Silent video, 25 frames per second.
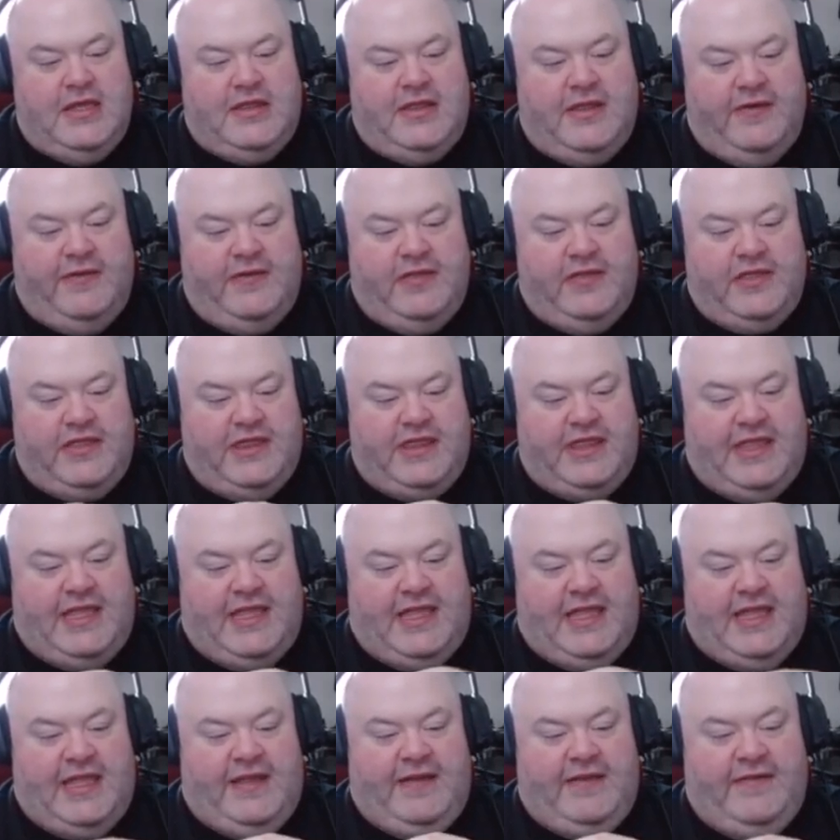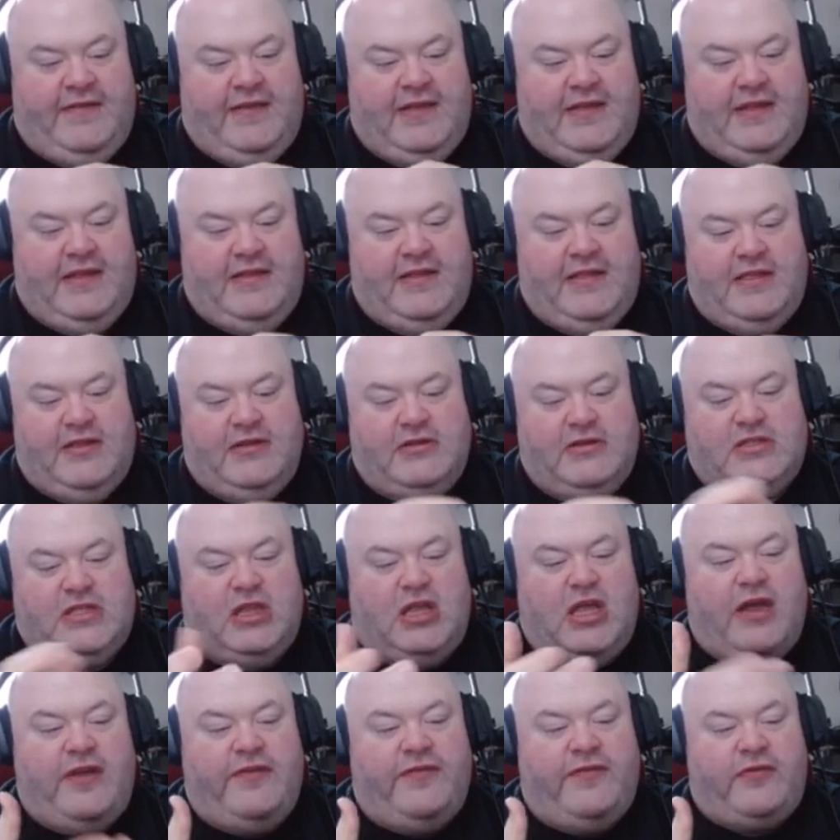the the there's a
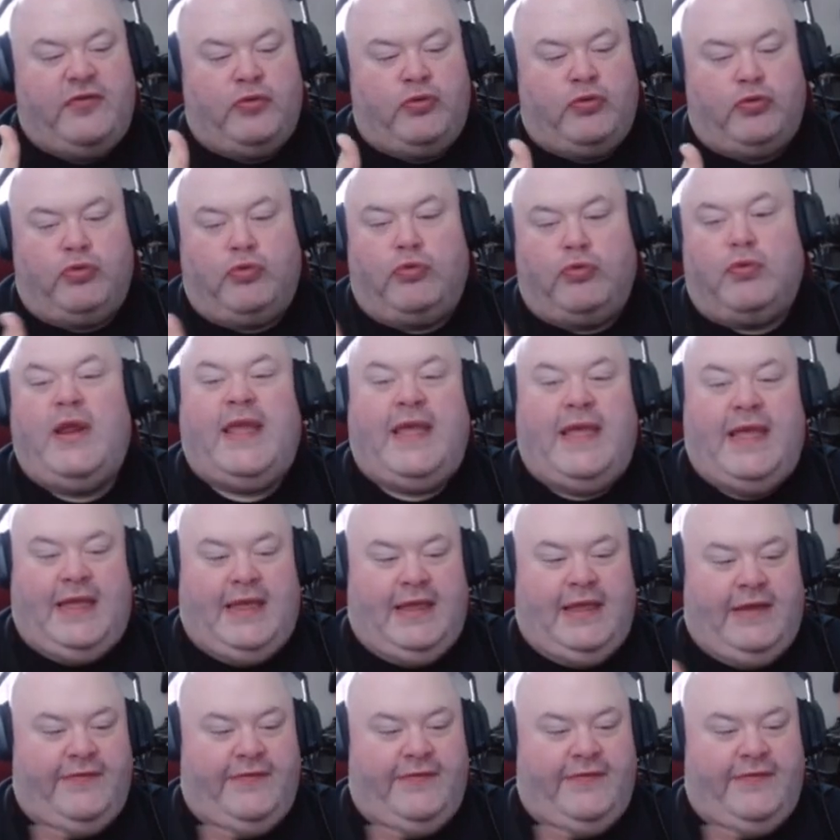lot of creaking.